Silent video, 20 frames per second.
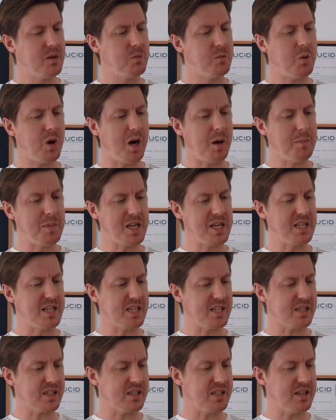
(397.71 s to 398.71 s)
What I mean
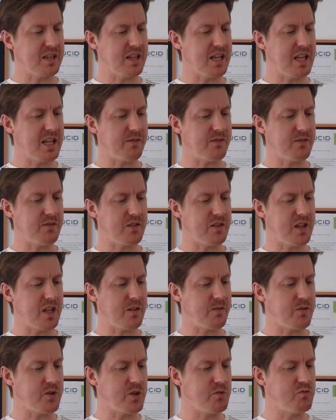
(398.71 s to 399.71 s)
is, if
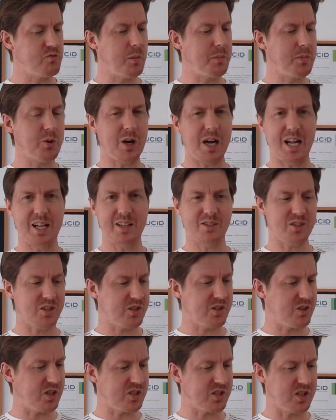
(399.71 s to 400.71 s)
you rub your hands
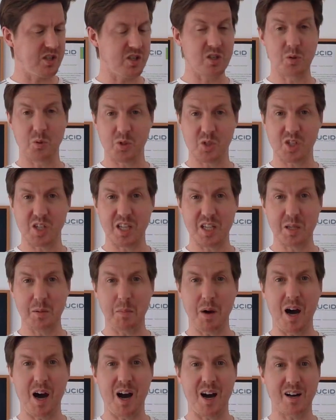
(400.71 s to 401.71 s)
across it, you'll see the
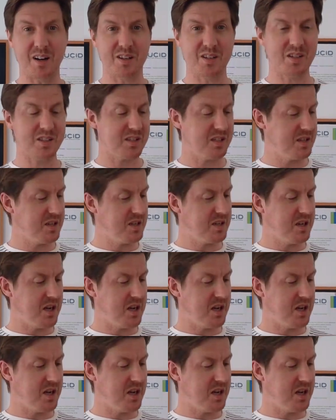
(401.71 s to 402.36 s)
marks